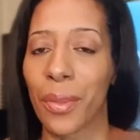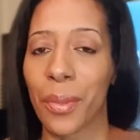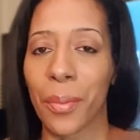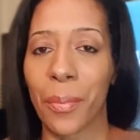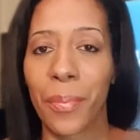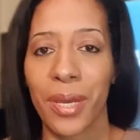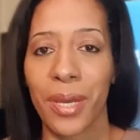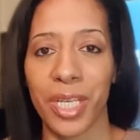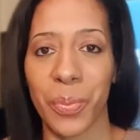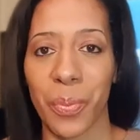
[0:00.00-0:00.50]

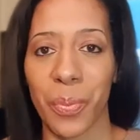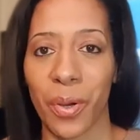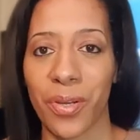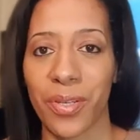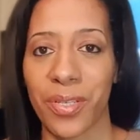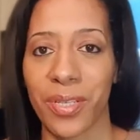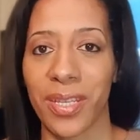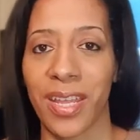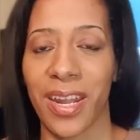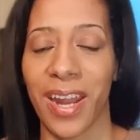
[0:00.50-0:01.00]
Well, the
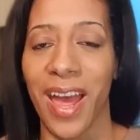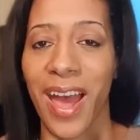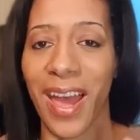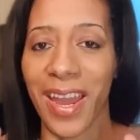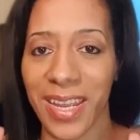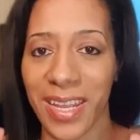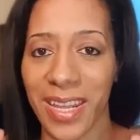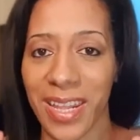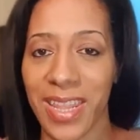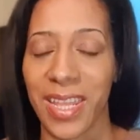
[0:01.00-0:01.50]
best person
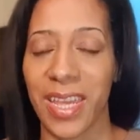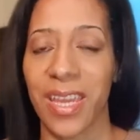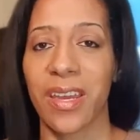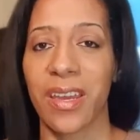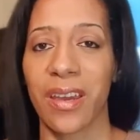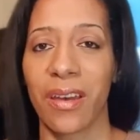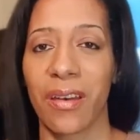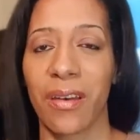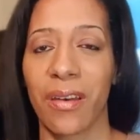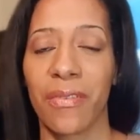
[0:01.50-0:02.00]
that I can
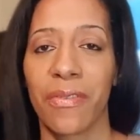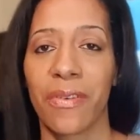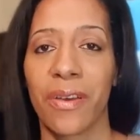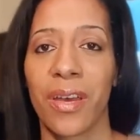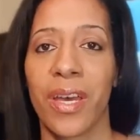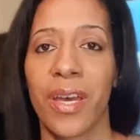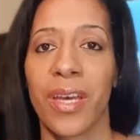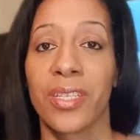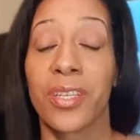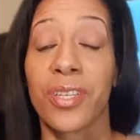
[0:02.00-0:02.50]
think
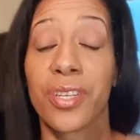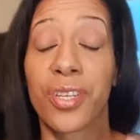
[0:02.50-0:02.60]
of